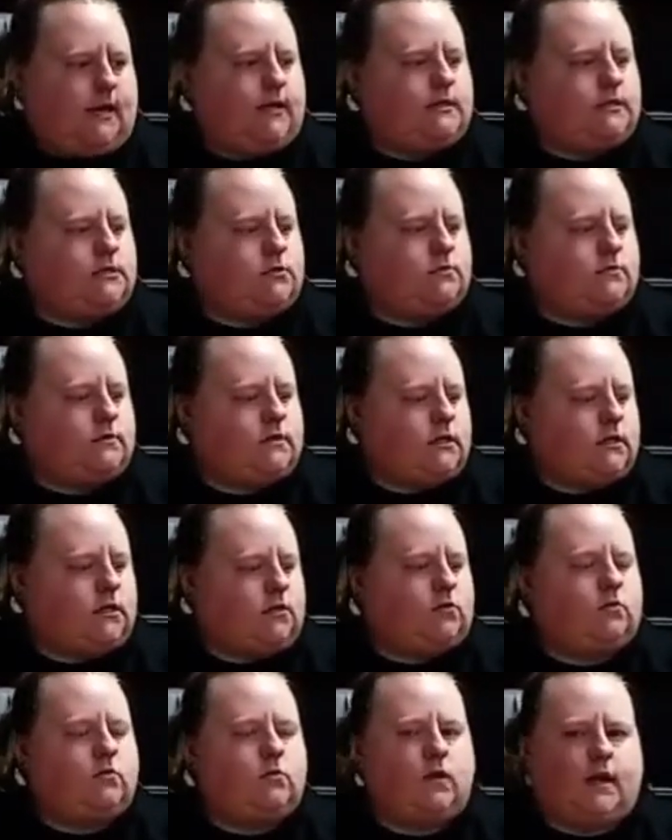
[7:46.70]
got this
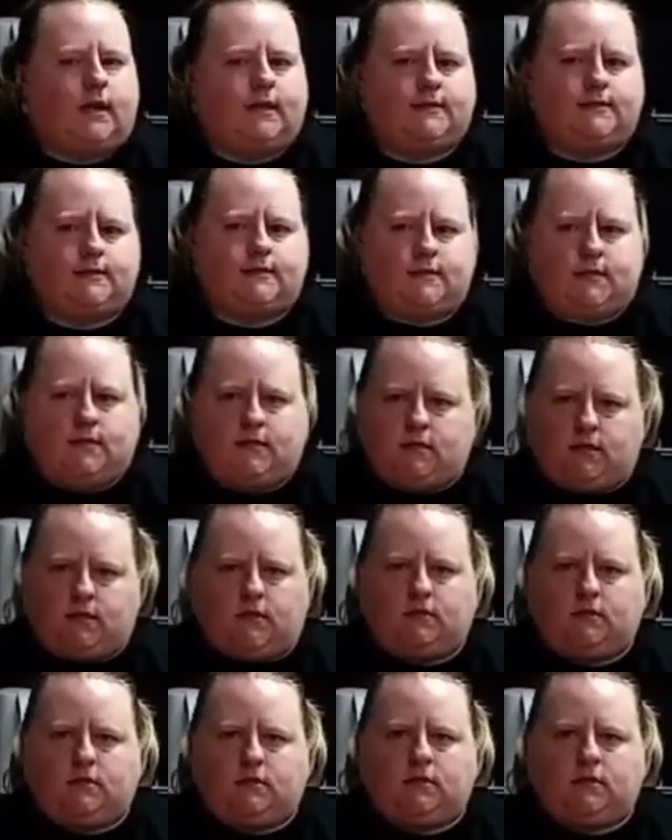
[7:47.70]
really cool
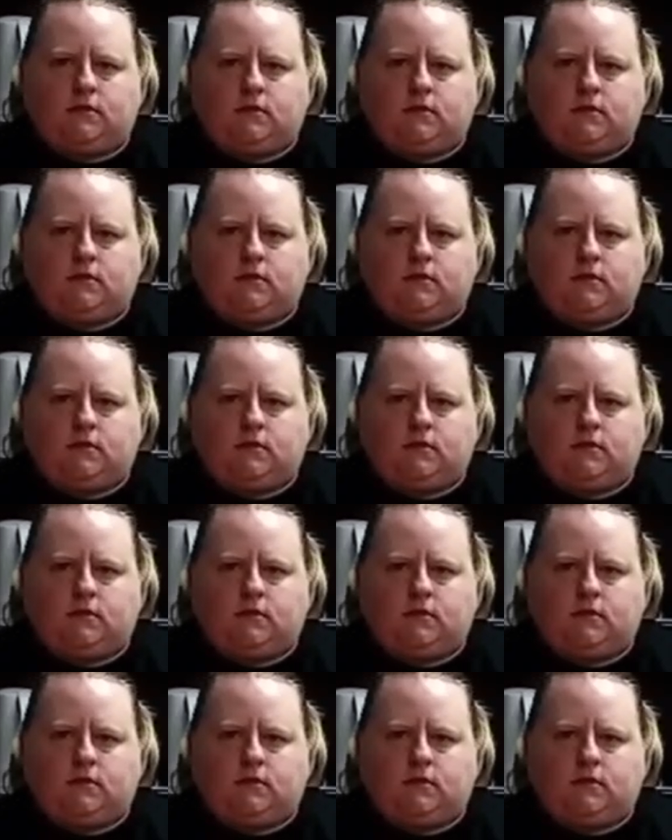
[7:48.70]
idea